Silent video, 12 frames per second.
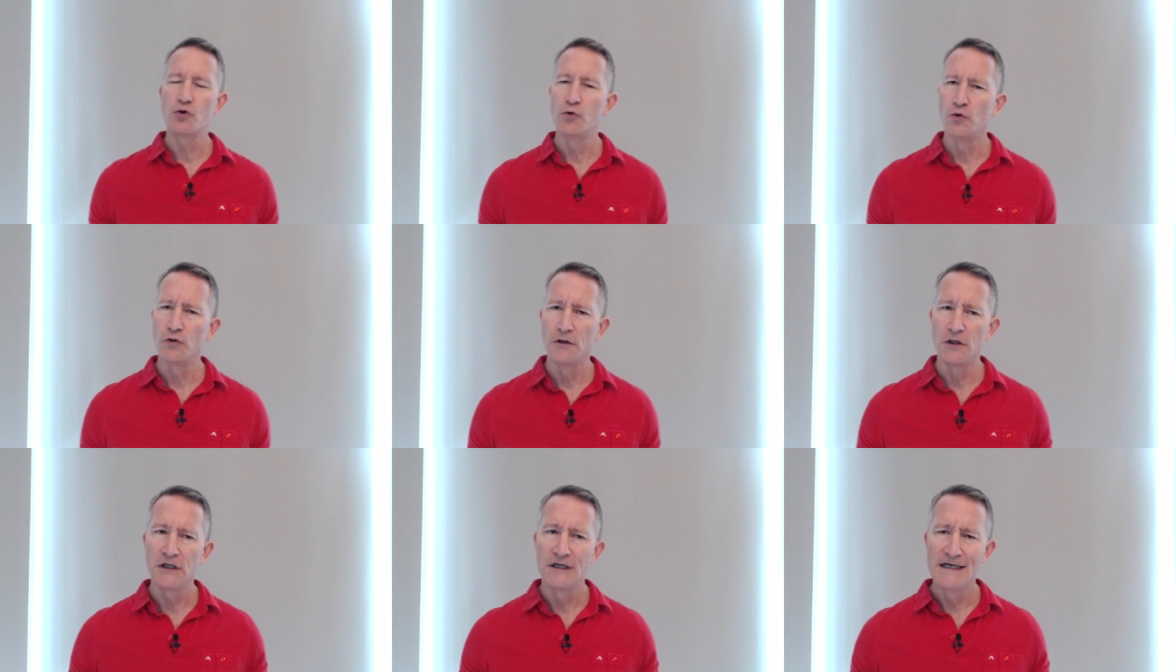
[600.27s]

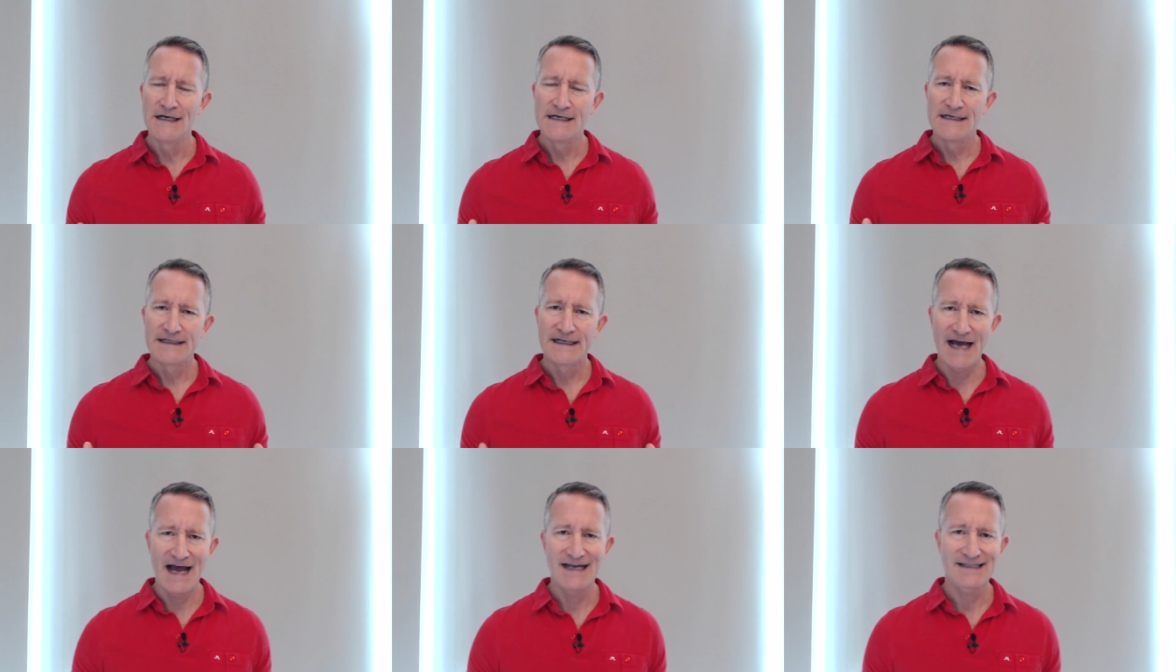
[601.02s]
cool
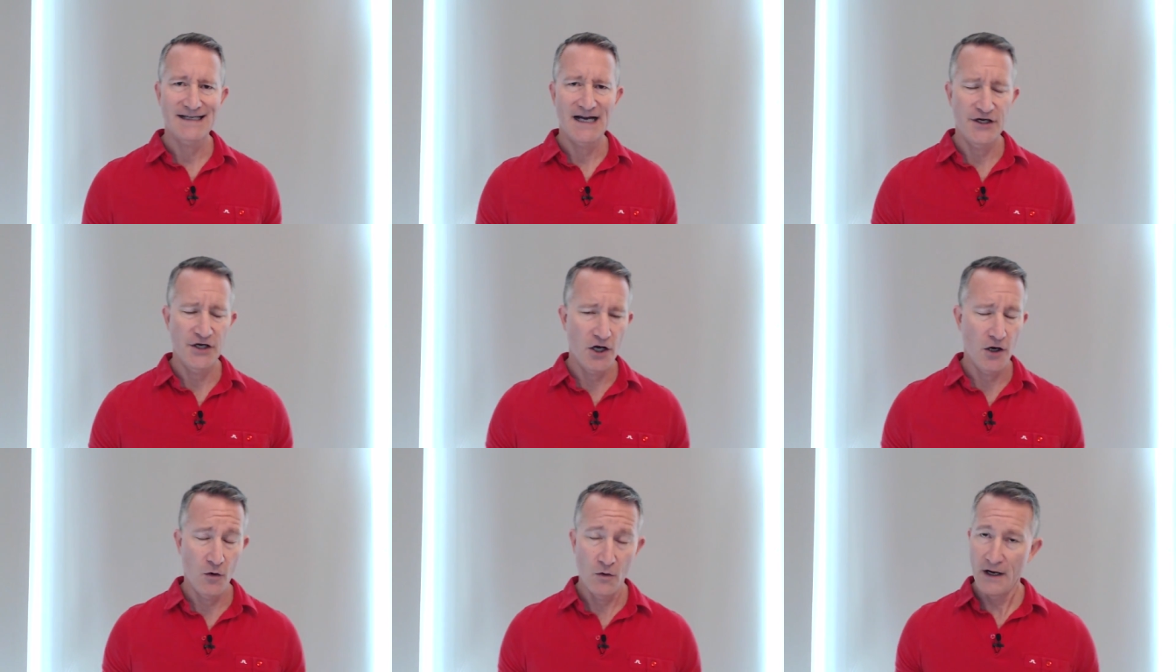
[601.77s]
guys that I
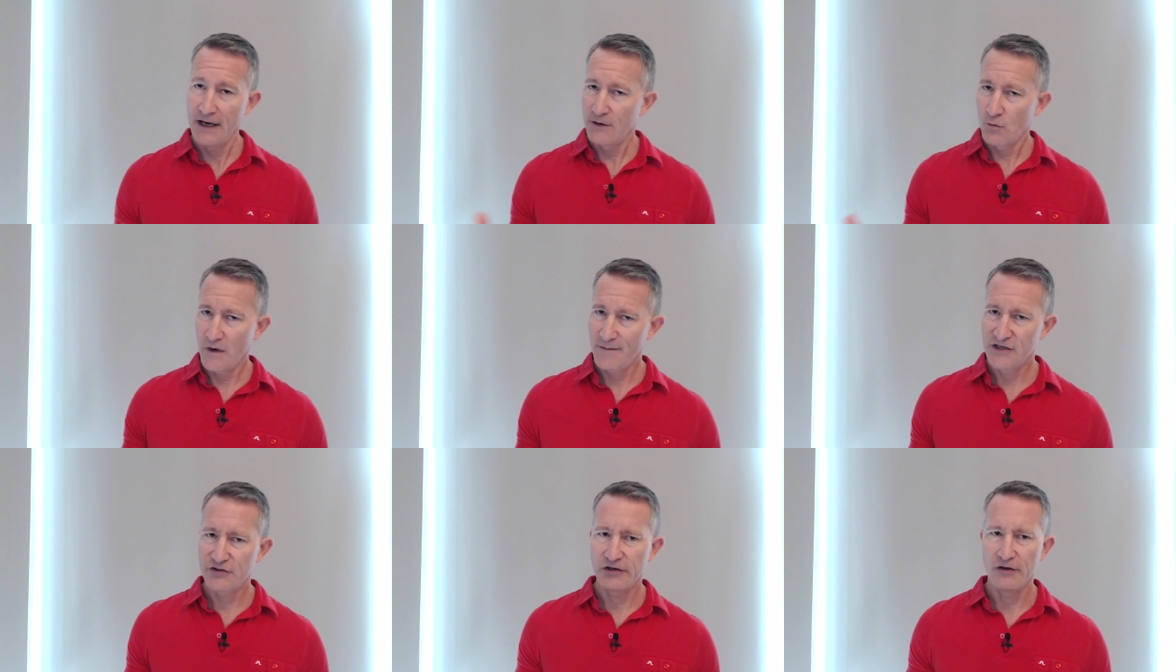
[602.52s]
know,
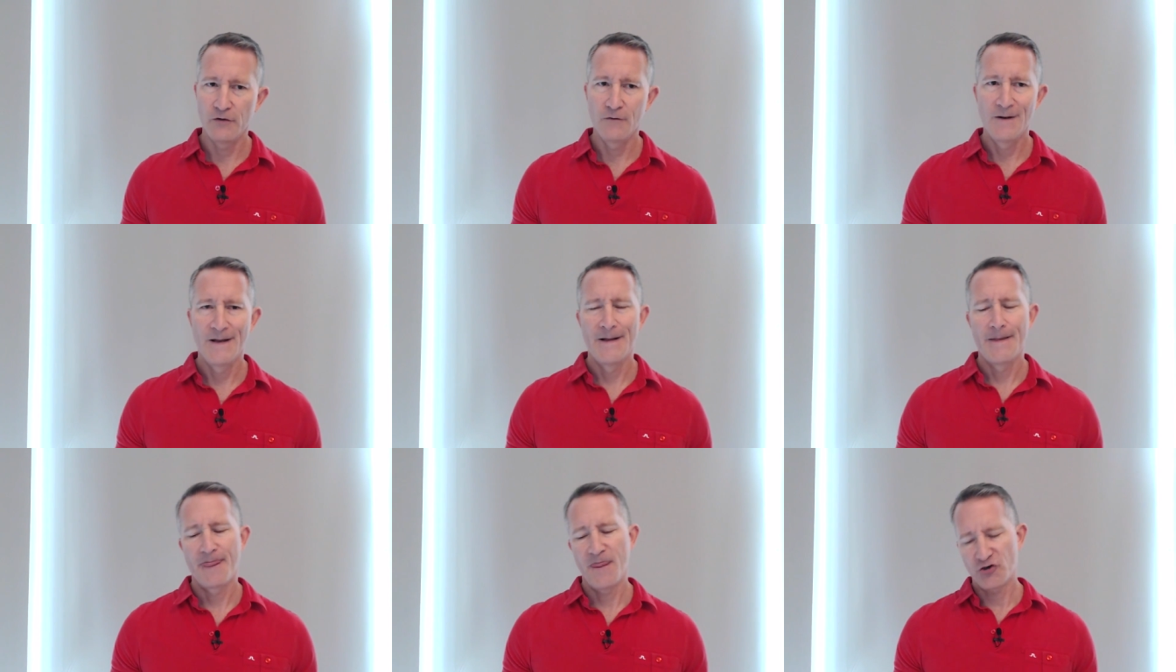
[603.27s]
women too,
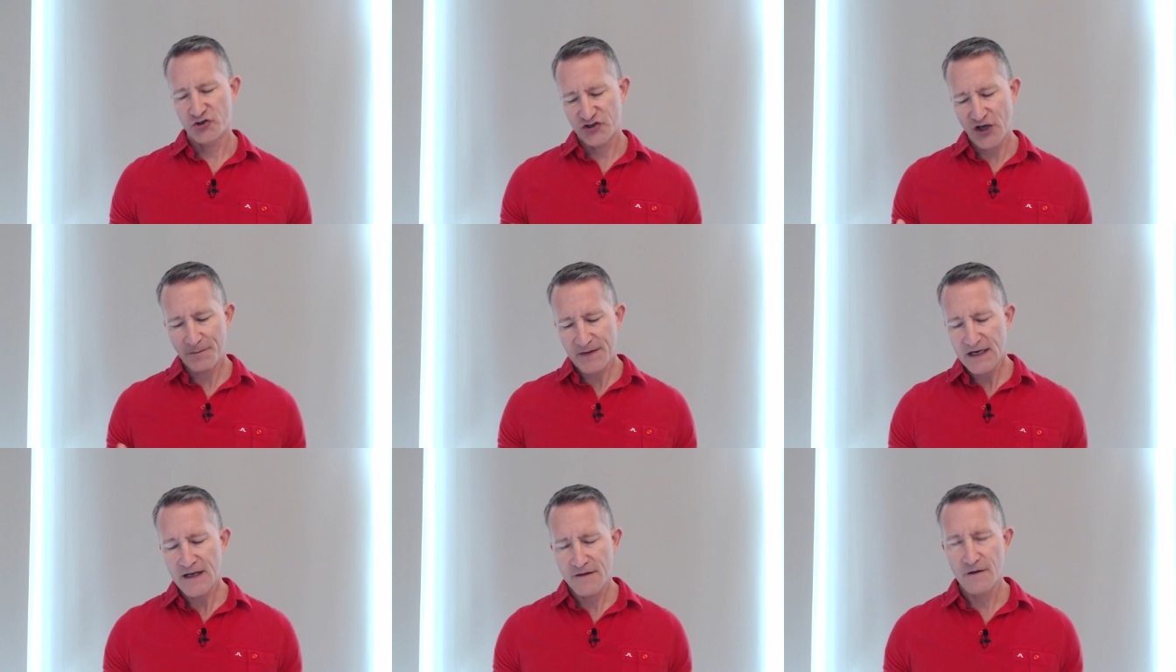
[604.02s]
there's
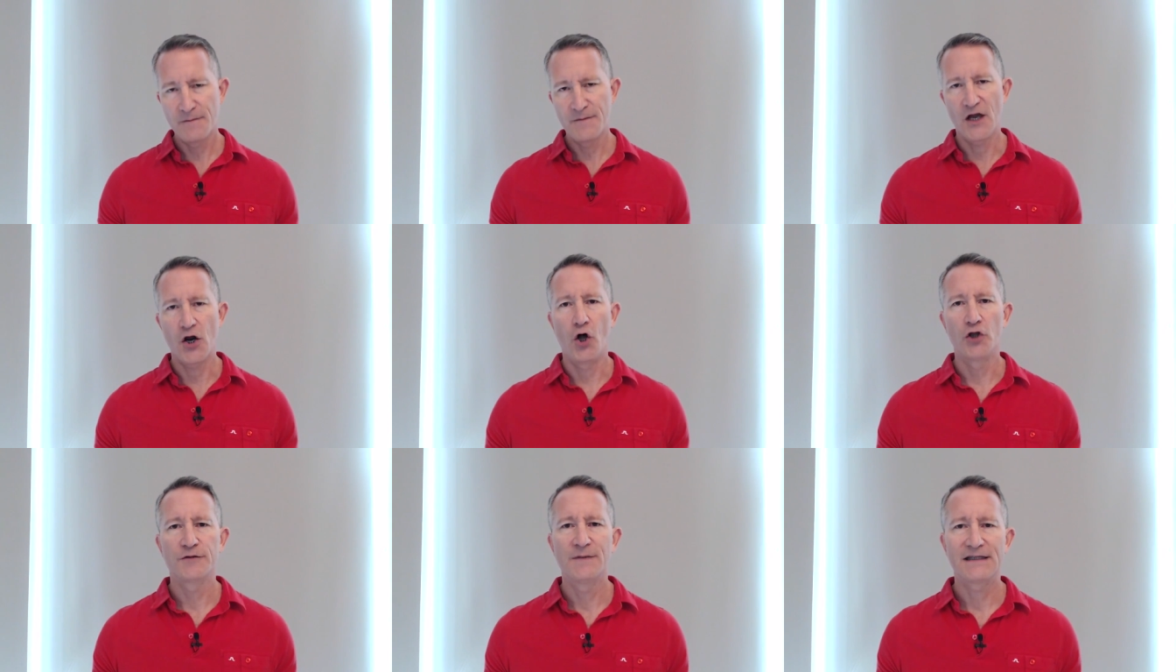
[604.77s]
something in them that
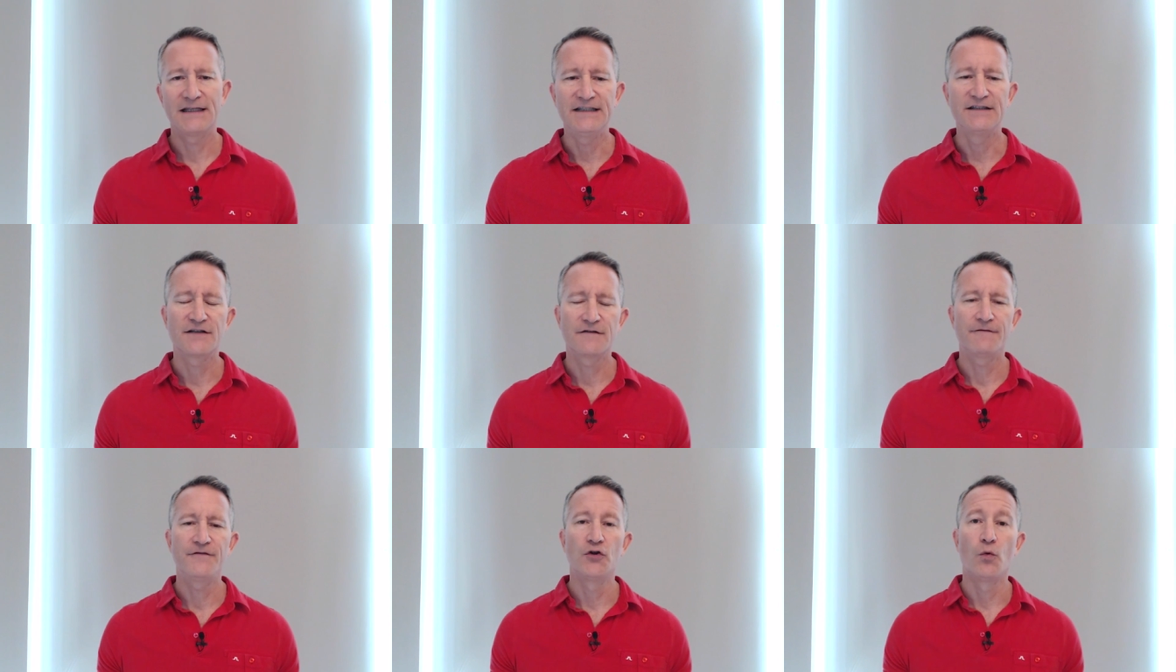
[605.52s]
ultimately
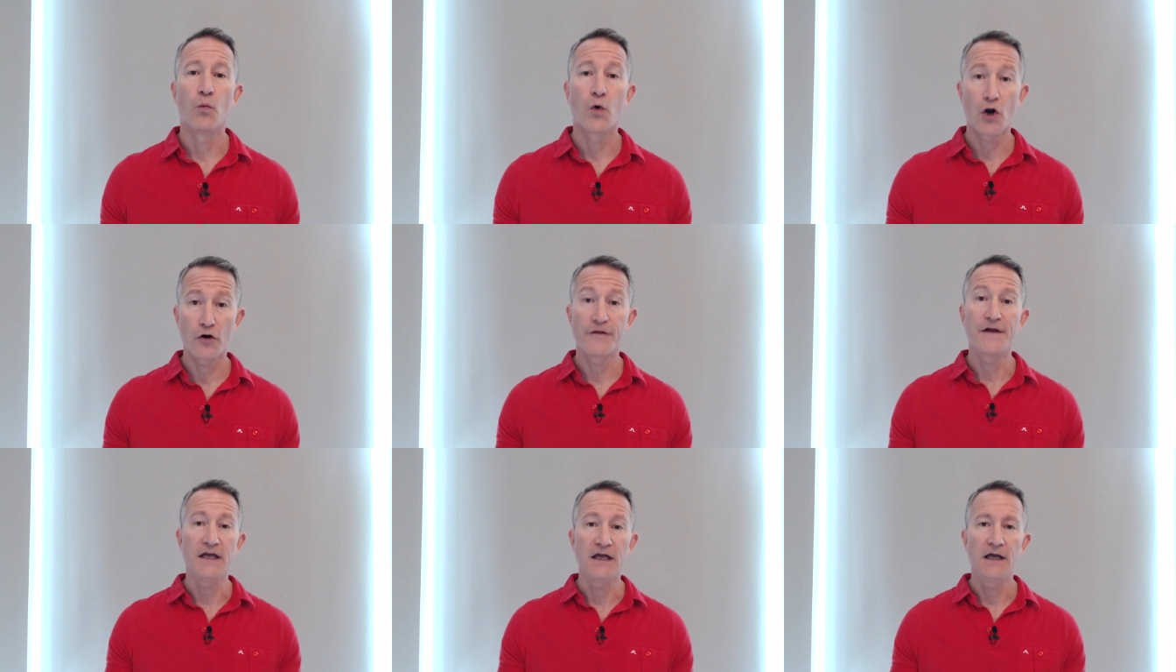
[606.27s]
doesn't feel
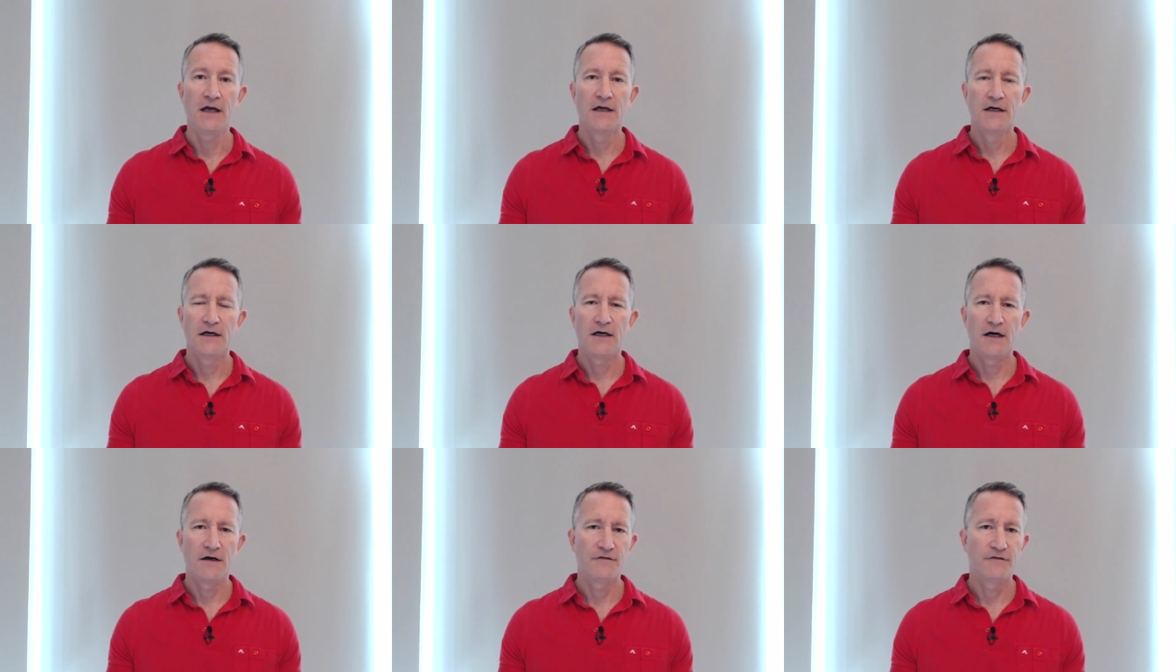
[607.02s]
worthy
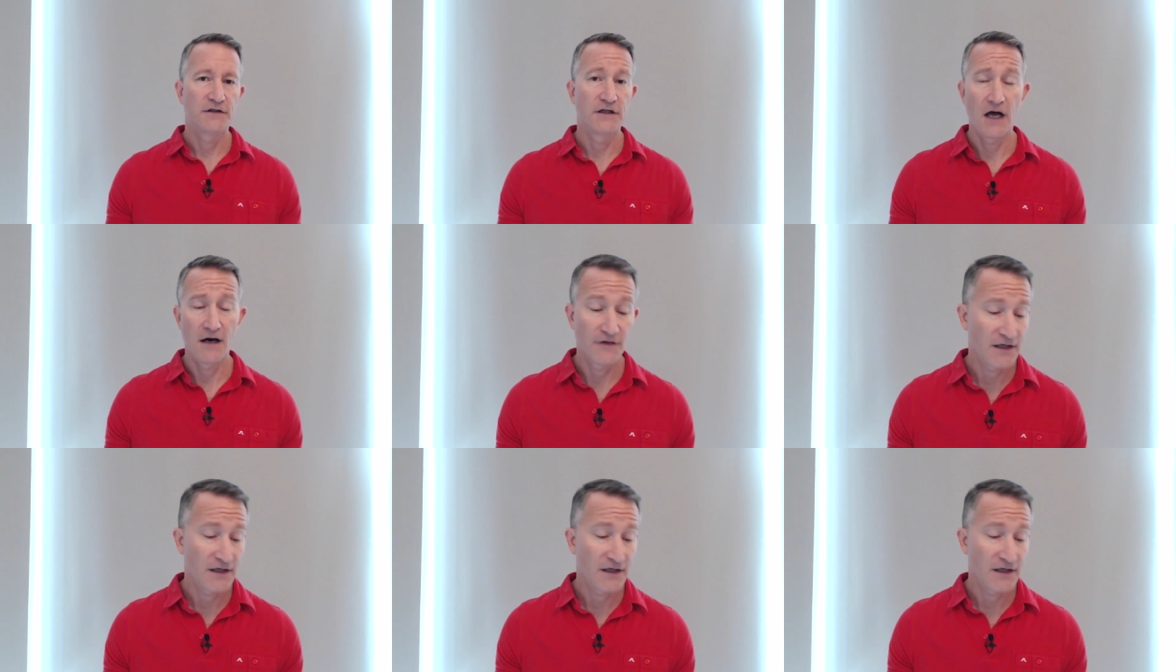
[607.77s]
of love.